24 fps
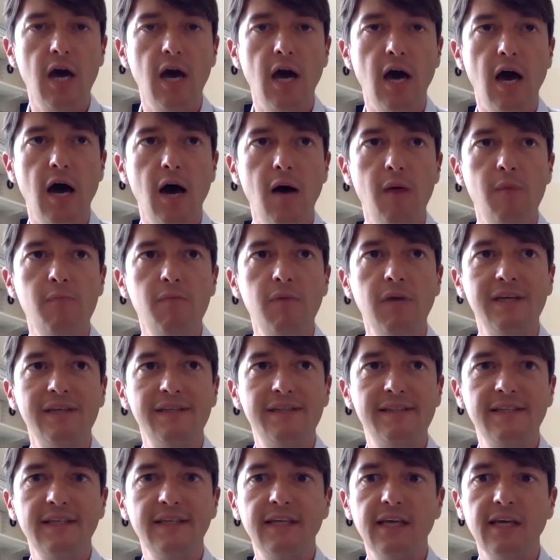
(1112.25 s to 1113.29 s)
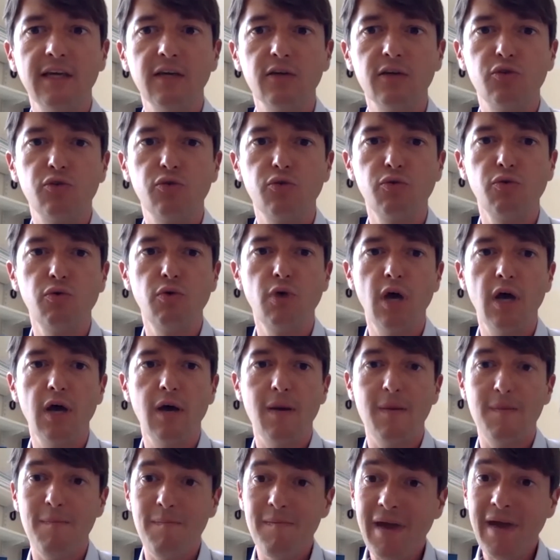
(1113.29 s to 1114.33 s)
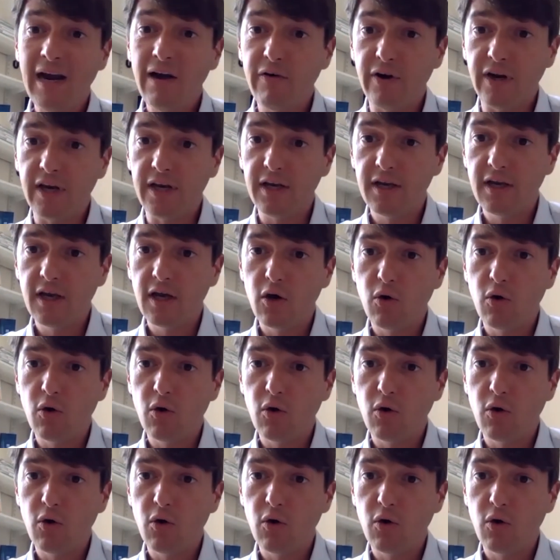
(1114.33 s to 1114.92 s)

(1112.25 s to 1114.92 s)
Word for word: um, seeking to marry